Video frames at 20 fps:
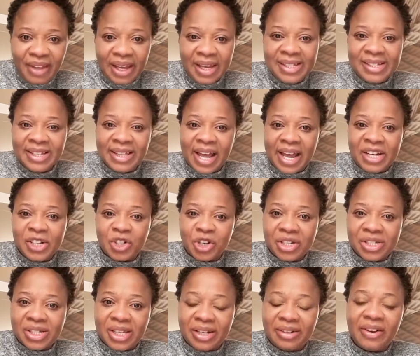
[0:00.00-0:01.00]
Isn't that
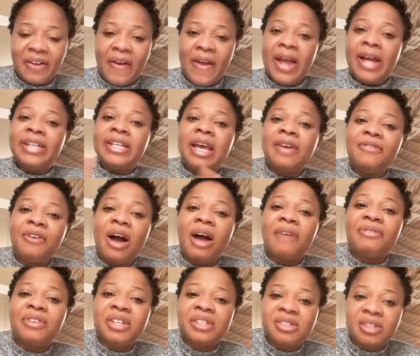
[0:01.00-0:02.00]
interesting? They even
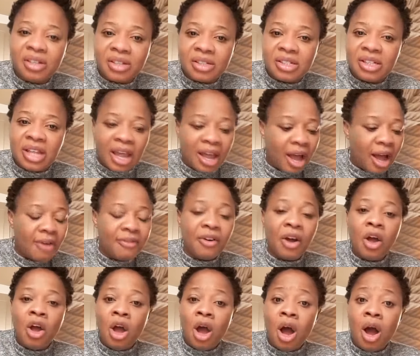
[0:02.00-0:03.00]
have desserts. They
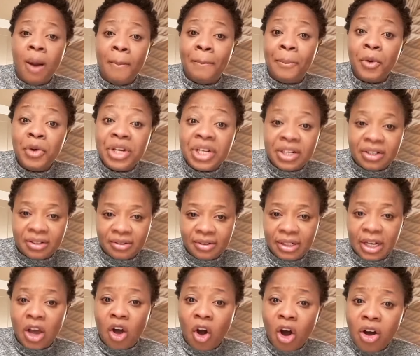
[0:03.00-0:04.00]
have um, pudding.
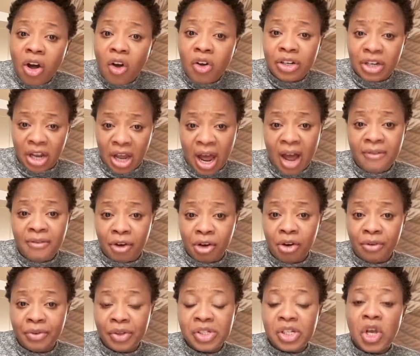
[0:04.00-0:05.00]
They all, they have
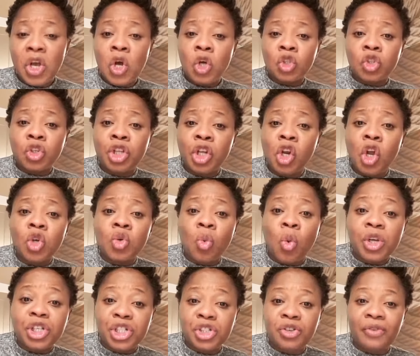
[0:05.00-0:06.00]
all of those things. So the Lord
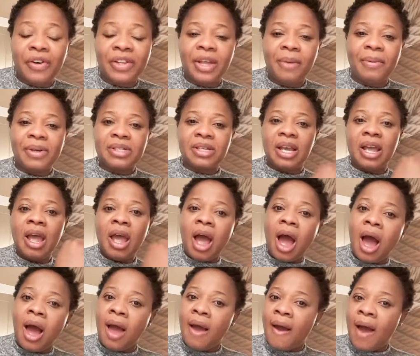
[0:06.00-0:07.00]
watches over them and say,
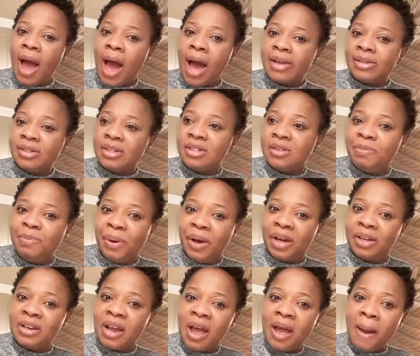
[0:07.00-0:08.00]
ah, as this
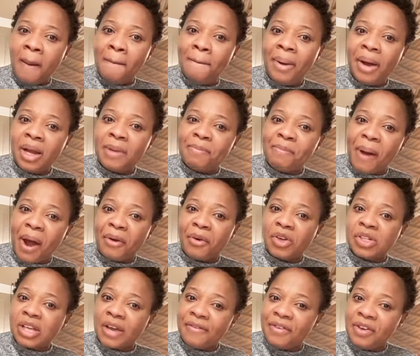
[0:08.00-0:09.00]
bird, bird
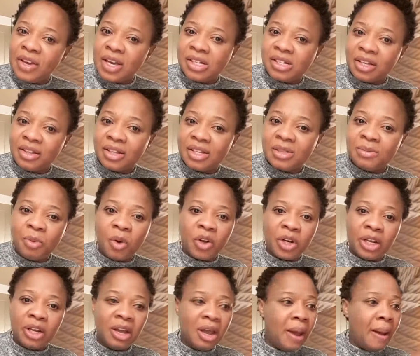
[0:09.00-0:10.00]
parrot, have you eaten this
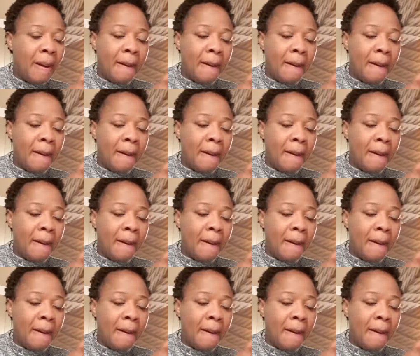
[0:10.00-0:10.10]
morning?